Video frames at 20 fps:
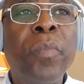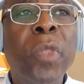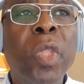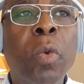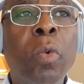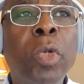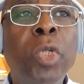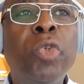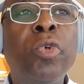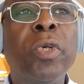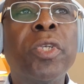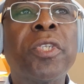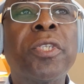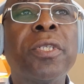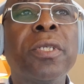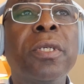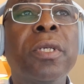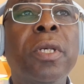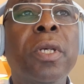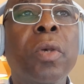which, was,
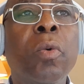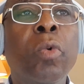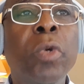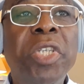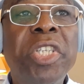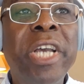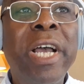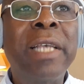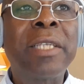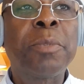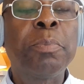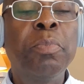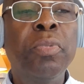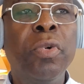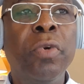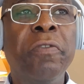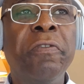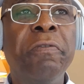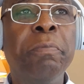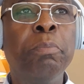which has
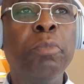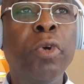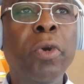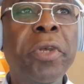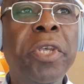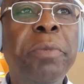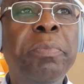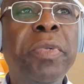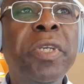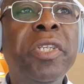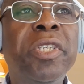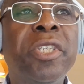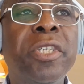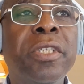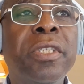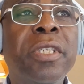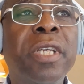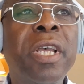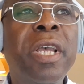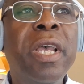pro prohibited